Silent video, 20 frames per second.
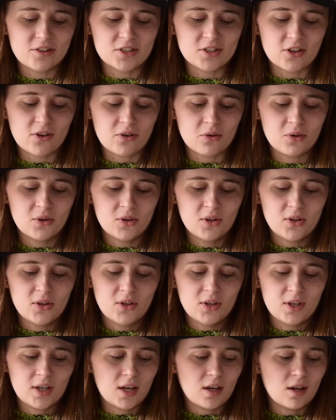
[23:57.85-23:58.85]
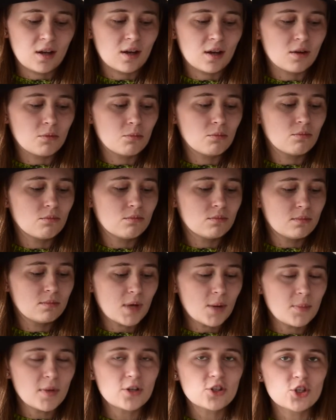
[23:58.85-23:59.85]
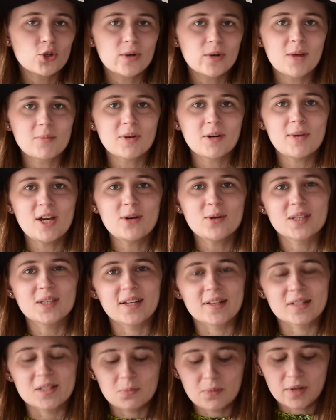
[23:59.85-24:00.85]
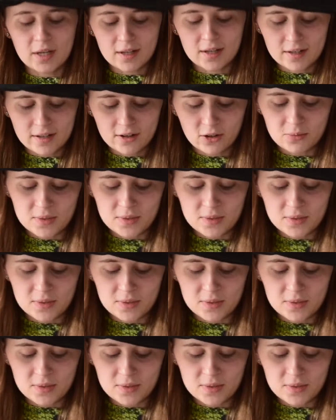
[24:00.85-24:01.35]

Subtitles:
So I'm not sure what I'm going to make with this, but it'll